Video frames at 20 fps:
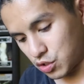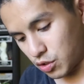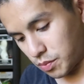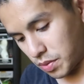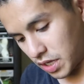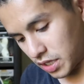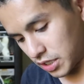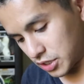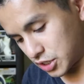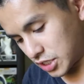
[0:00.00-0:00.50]
to
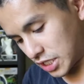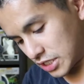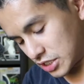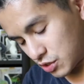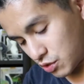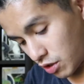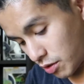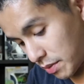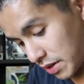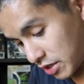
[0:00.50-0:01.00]
apologize
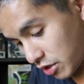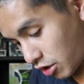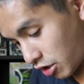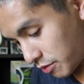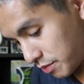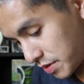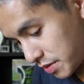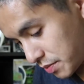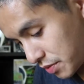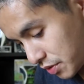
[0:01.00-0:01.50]
to all my car
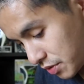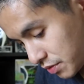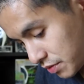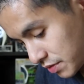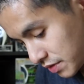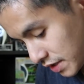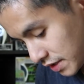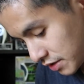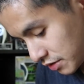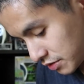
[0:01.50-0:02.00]
people.
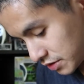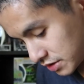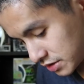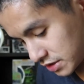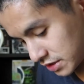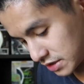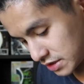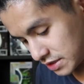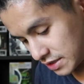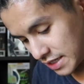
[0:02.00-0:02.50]
I know this
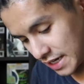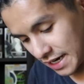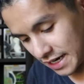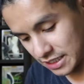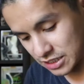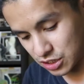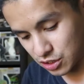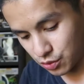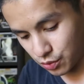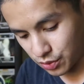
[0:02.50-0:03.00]
is not
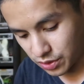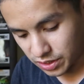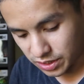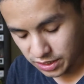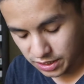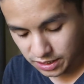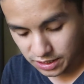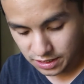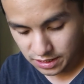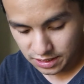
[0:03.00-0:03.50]
as
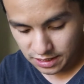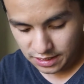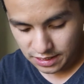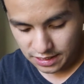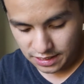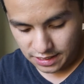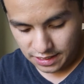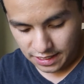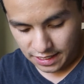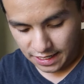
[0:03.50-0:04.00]
thrilling
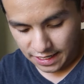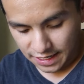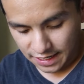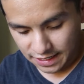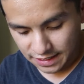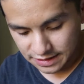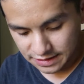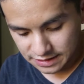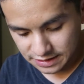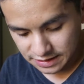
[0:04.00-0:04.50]

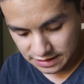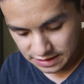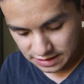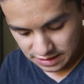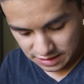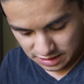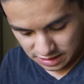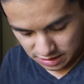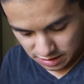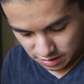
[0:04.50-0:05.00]
as
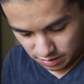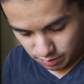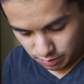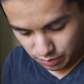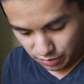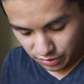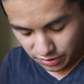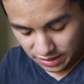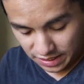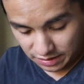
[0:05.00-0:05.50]

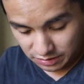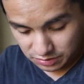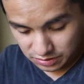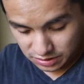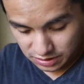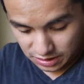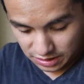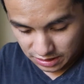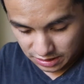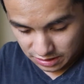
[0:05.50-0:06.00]

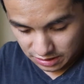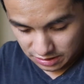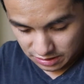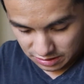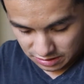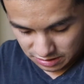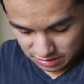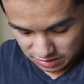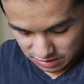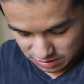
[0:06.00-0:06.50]
burnouts and
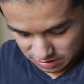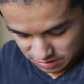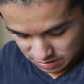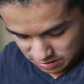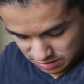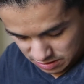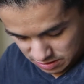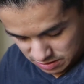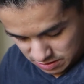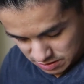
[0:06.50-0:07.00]

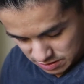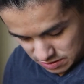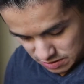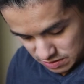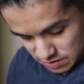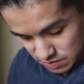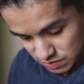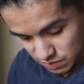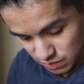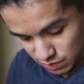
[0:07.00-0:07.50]

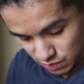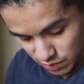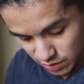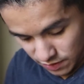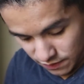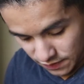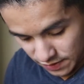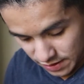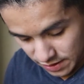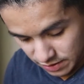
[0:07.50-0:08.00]

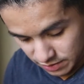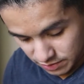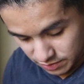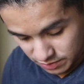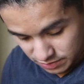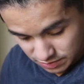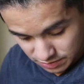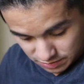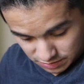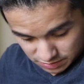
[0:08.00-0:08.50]
whatever the hell
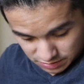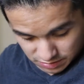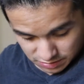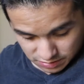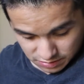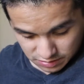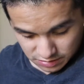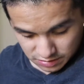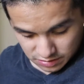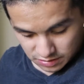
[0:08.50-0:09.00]

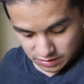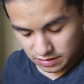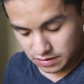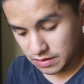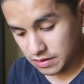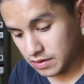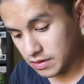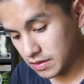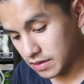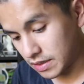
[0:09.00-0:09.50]

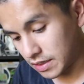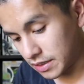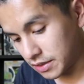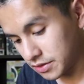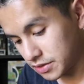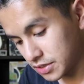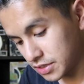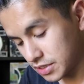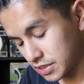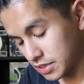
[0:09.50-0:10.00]

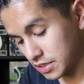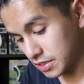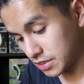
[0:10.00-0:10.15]
else,